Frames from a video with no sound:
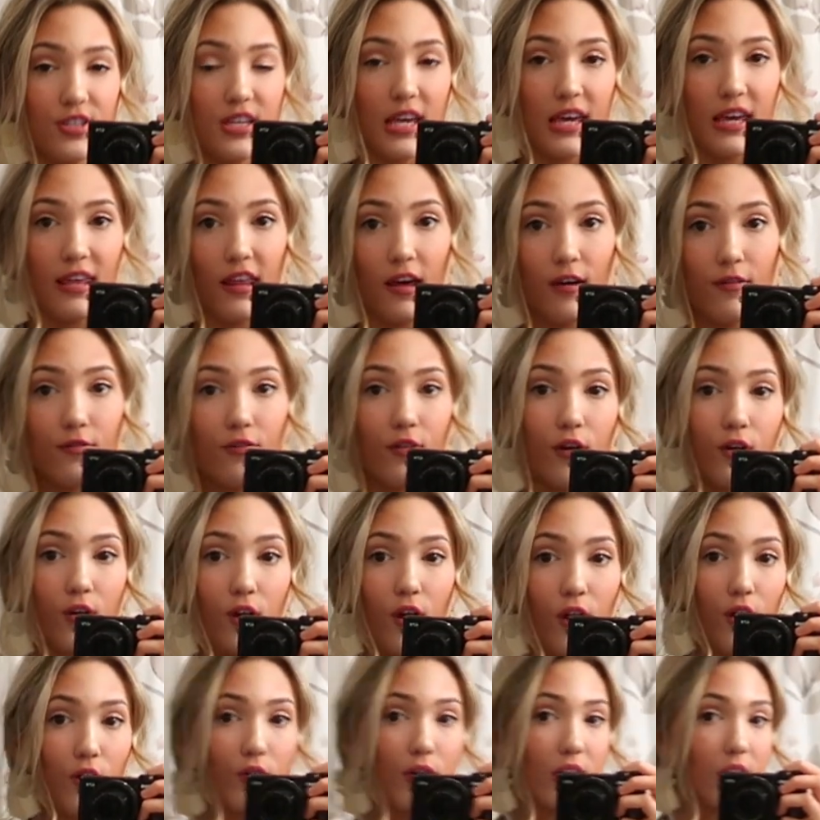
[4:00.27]
taking that
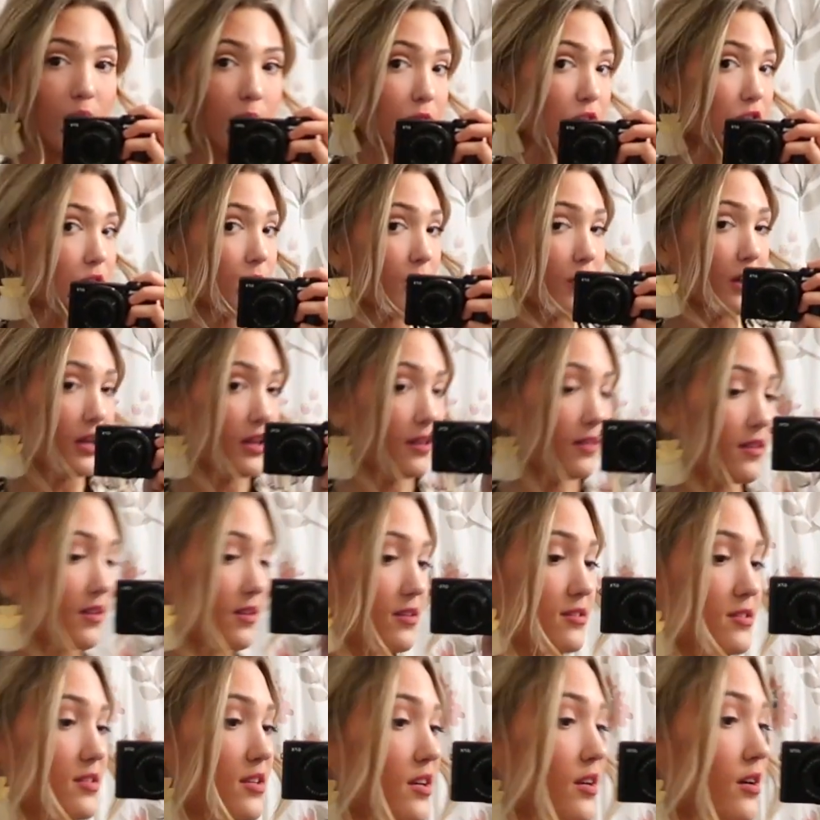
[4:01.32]
photo and I'm just wearing
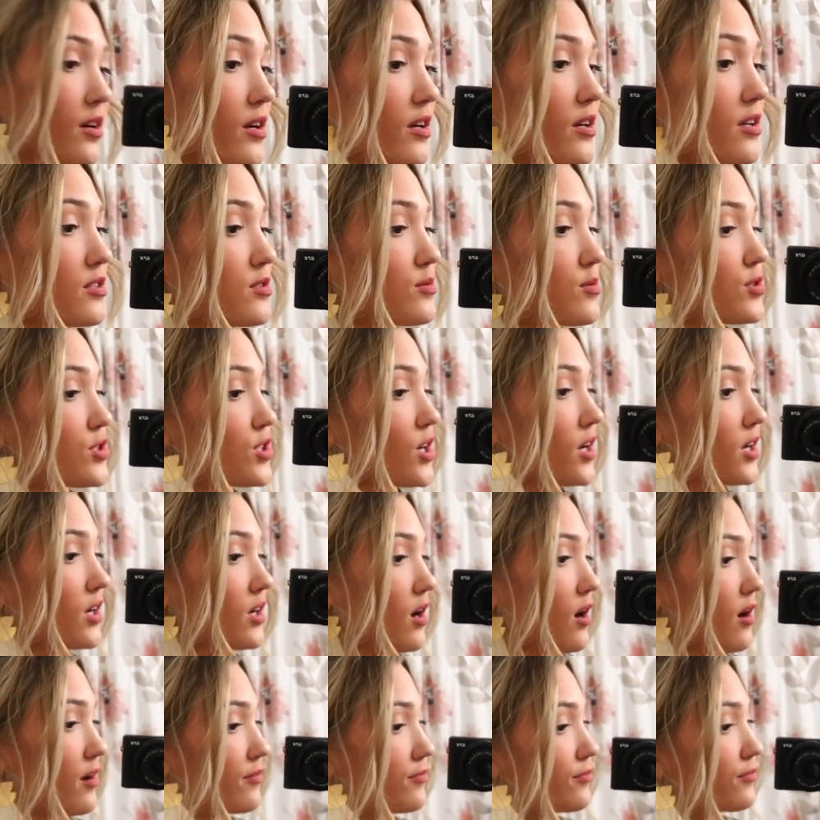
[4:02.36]
these earrings which I
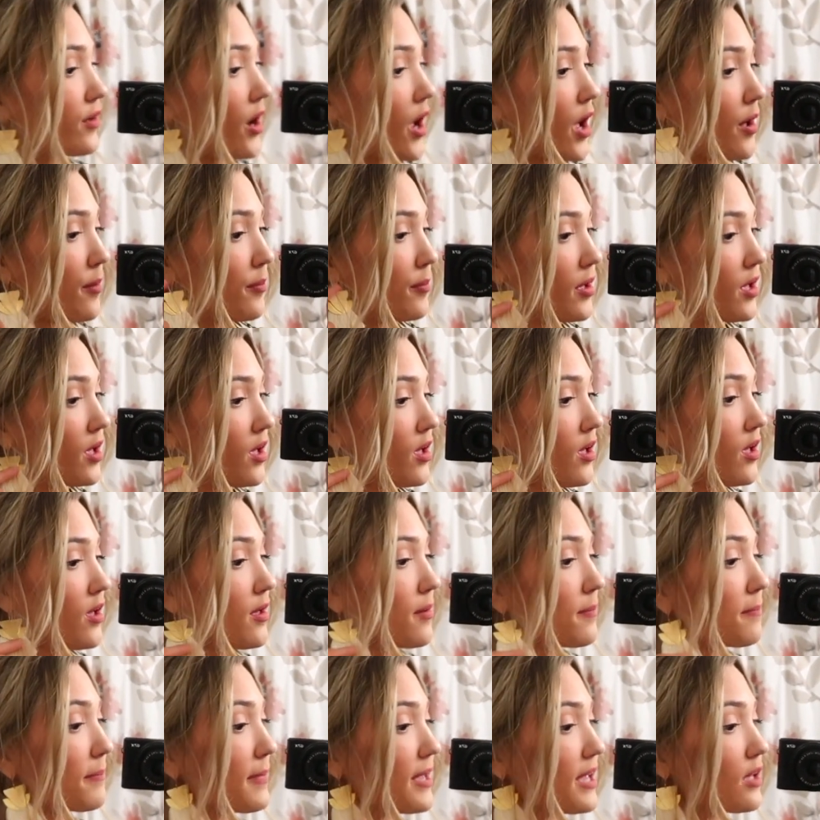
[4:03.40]
got from
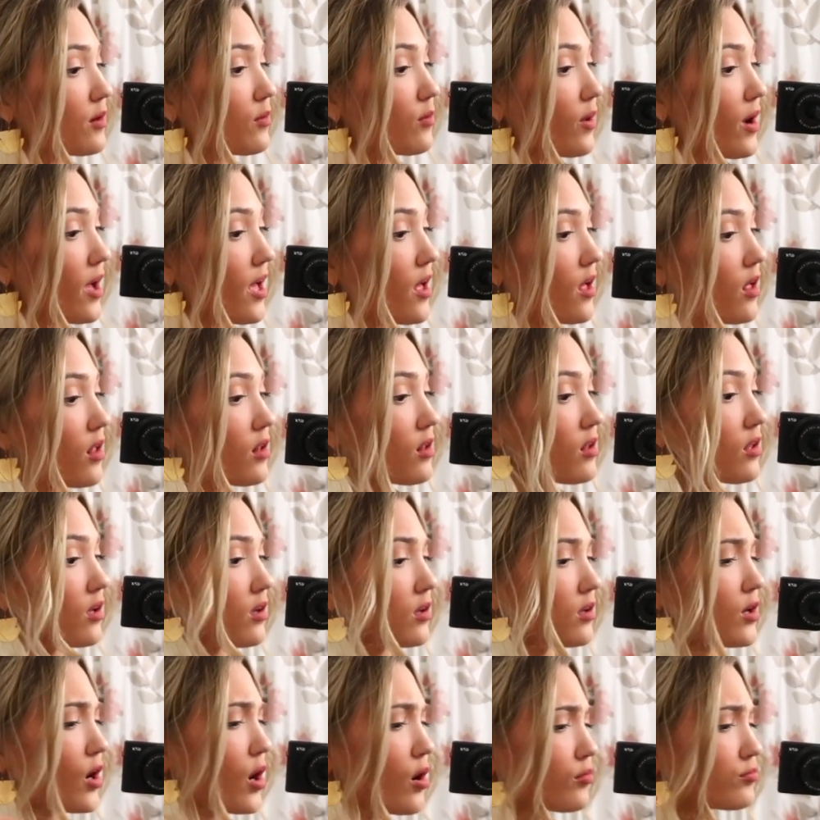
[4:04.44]
Madewell.
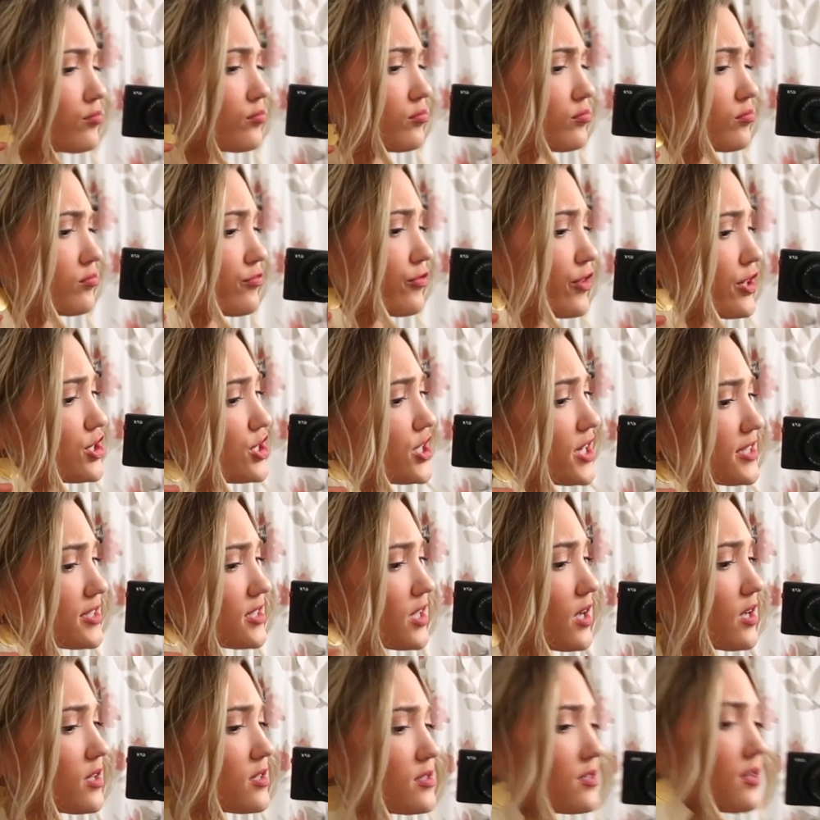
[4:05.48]
No,
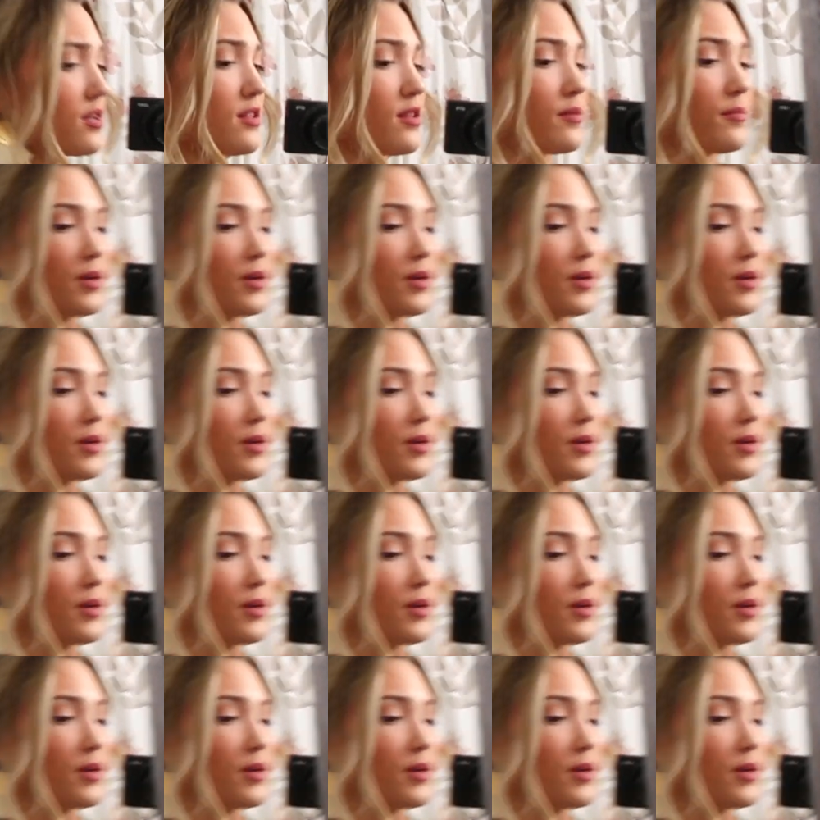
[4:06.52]
Francesca's. And